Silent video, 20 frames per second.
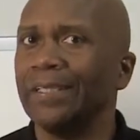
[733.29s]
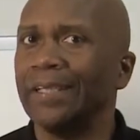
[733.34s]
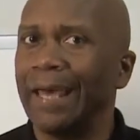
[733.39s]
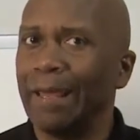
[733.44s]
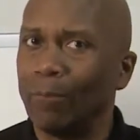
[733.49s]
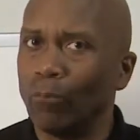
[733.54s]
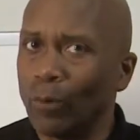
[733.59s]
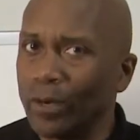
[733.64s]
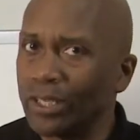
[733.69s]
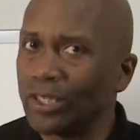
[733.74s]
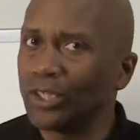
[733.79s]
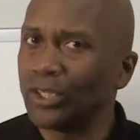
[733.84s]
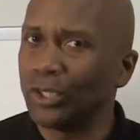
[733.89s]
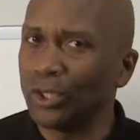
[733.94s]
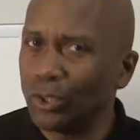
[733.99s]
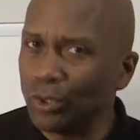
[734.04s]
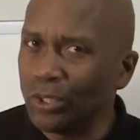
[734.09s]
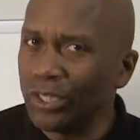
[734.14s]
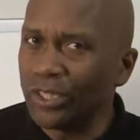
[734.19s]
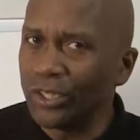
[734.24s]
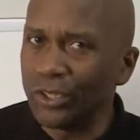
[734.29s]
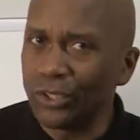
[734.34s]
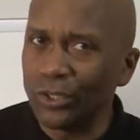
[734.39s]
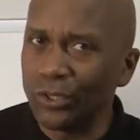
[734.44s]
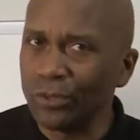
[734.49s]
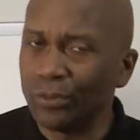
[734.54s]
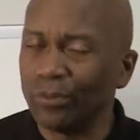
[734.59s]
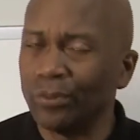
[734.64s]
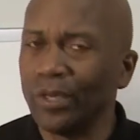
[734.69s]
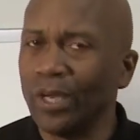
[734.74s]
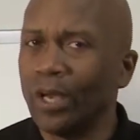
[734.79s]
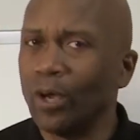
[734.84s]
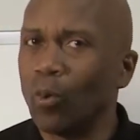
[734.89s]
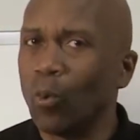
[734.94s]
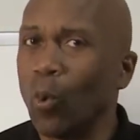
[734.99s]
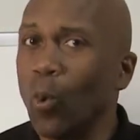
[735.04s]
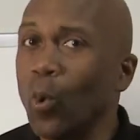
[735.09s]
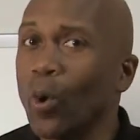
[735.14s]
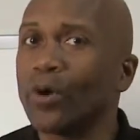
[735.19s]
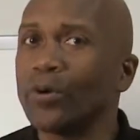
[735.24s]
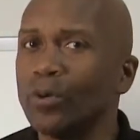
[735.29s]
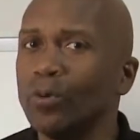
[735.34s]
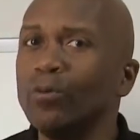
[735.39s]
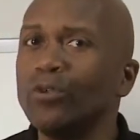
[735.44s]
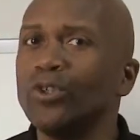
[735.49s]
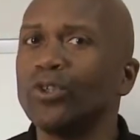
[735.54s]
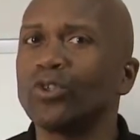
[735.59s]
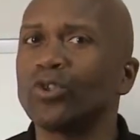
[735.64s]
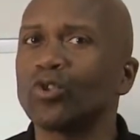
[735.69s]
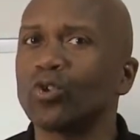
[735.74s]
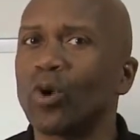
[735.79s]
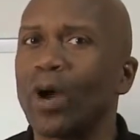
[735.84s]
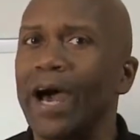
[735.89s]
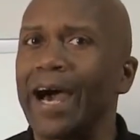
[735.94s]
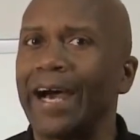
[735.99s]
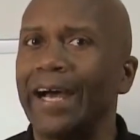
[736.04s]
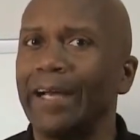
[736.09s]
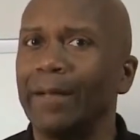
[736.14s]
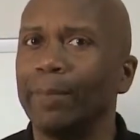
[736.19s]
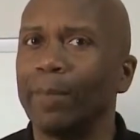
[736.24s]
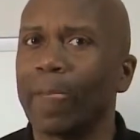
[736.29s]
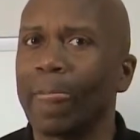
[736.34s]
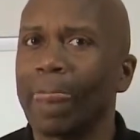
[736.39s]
and what is it you need to do. Who's your tribe,